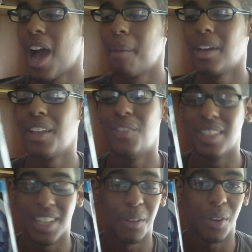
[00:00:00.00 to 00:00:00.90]
I'm not
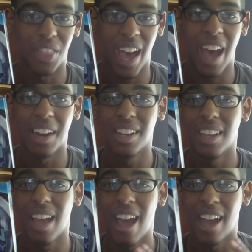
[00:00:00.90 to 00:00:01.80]
even done with that,
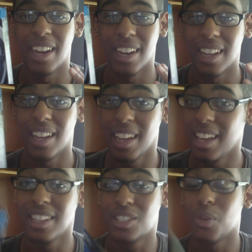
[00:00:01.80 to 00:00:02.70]
and
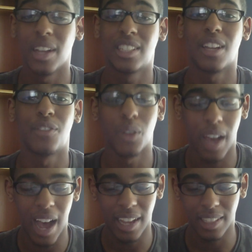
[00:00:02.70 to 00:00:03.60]
it's great stuff, you
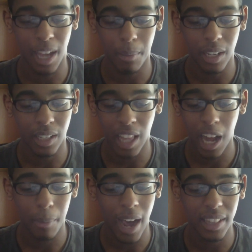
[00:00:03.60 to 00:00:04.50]
guys. I mean, a
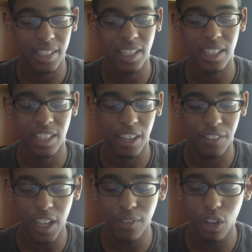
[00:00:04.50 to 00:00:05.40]
lot of behind-the-scenes
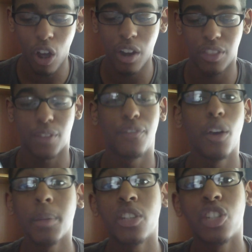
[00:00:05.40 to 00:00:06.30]
stuff. Even on the
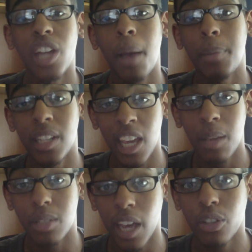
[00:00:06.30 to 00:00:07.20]
film that should not be
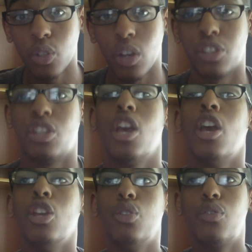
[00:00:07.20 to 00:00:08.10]
named extras,
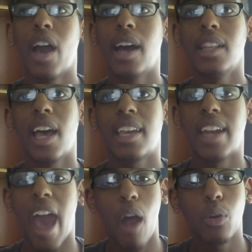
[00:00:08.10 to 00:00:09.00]
you've got like
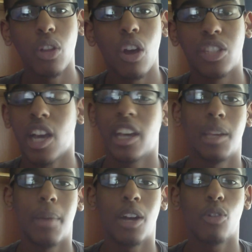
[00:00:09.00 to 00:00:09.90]
an hour-long
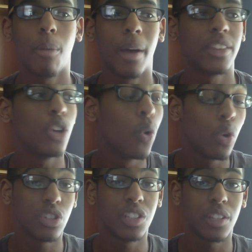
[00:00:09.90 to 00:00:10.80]
documentary about the
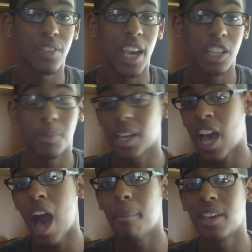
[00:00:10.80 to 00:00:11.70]
origins of the X-Men
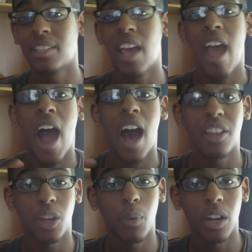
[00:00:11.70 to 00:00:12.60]
comics,
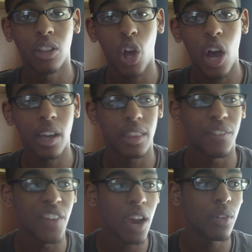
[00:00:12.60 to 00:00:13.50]
how they went along,
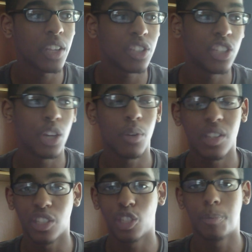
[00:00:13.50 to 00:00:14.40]
the various
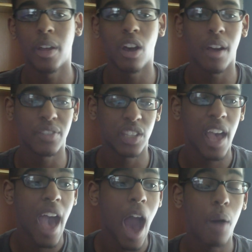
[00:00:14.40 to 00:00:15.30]
series and spin-offs,
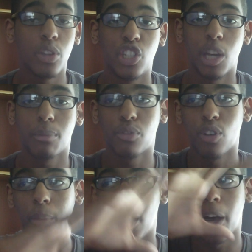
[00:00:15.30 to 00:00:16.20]
how it jumped
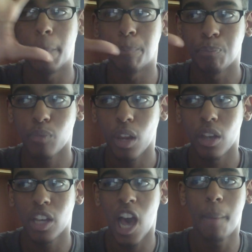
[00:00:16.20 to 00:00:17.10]
from
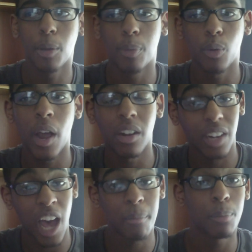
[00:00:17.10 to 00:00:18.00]
comic book
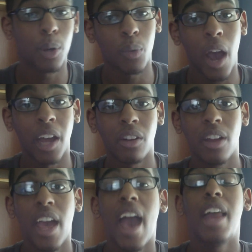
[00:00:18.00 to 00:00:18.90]
writer to comic book
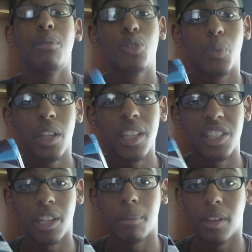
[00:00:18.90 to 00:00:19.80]
writer, and it was really
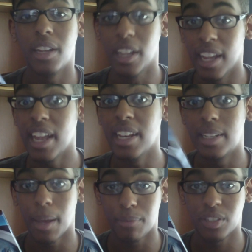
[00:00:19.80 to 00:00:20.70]
some
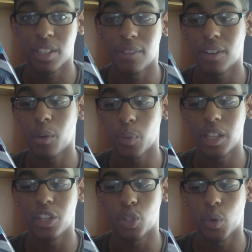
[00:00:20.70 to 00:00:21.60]
in-depth stuff, and I
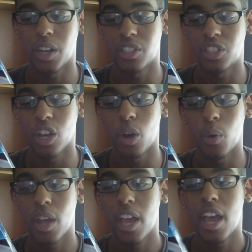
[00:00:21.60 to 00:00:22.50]
really enjoyed it. So